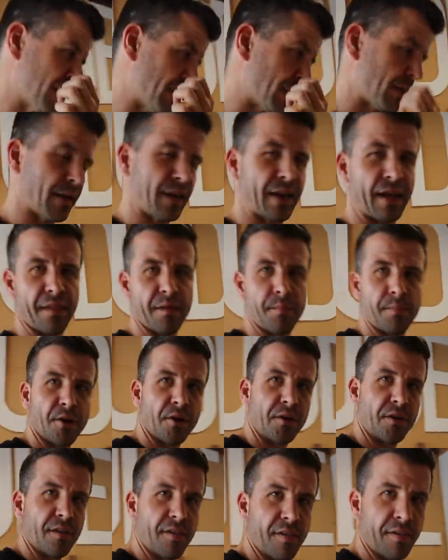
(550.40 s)
Another
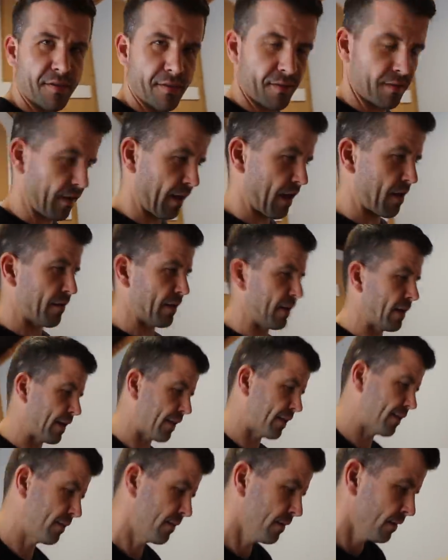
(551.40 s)
bonus to having like
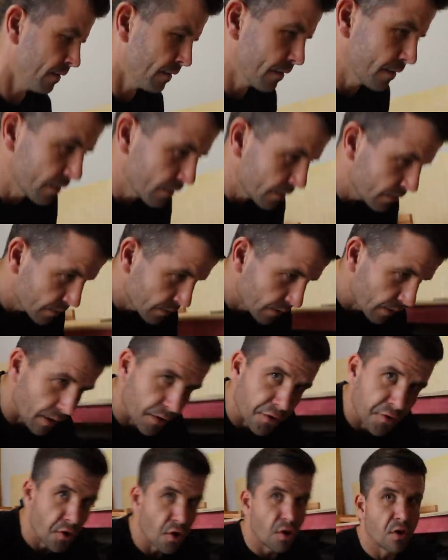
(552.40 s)
a
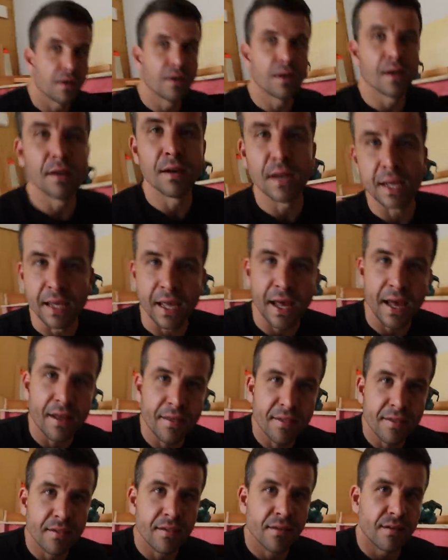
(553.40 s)

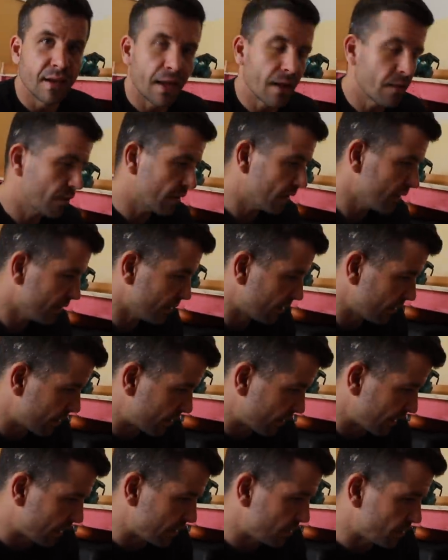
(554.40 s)
non-gas nail gun
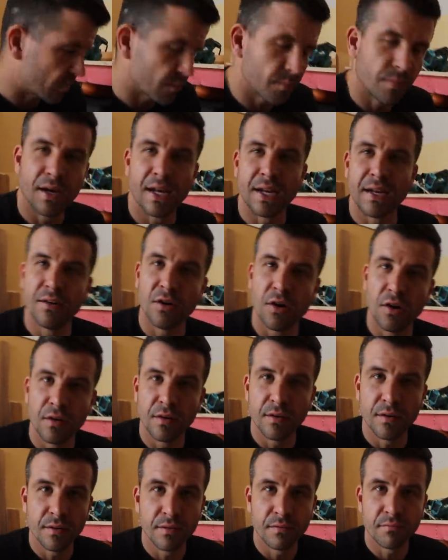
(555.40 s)
is that you can buy
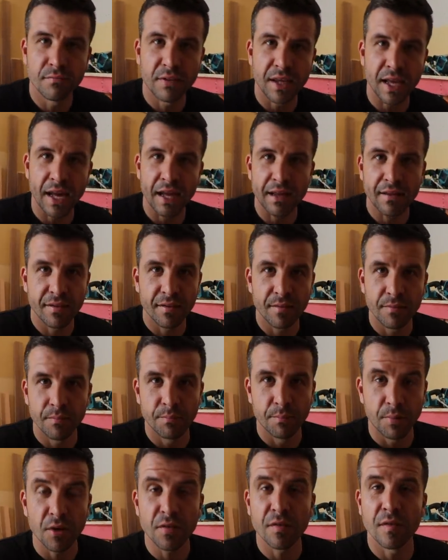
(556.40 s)
non-gas
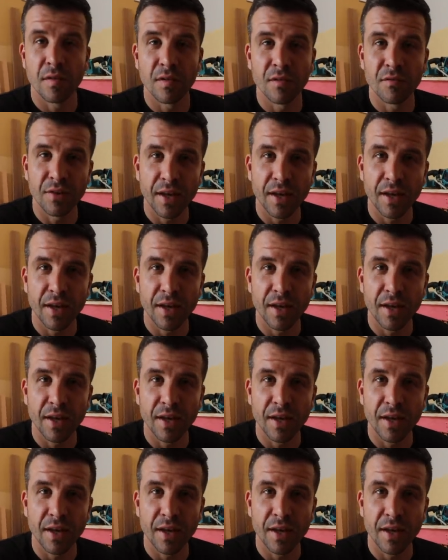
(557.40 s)
boxes of